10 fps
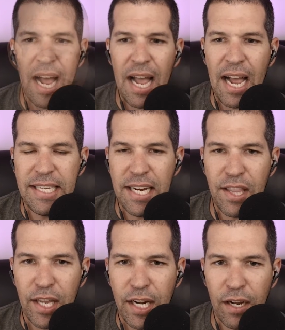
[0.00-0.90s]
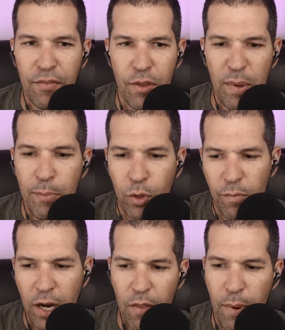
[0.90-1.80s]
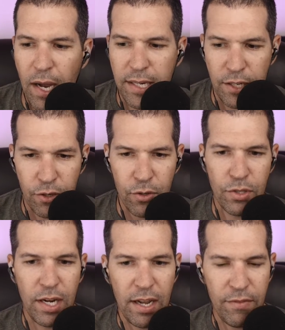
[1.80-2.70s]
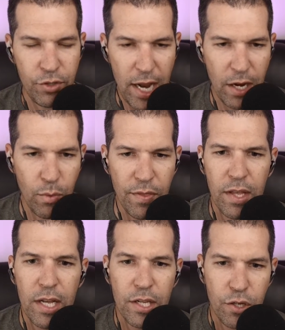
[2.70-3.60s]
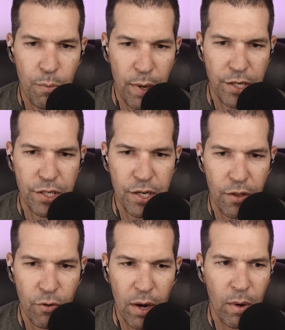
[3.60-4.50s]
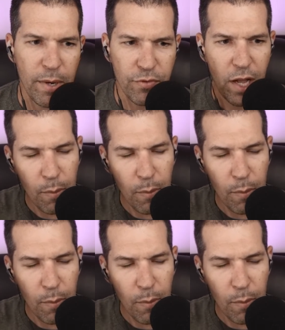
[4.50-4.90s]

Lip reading: I tend to think of the people who've been on the podcast or those that I've chatted with. So Mitch is another great one, Mitch Flower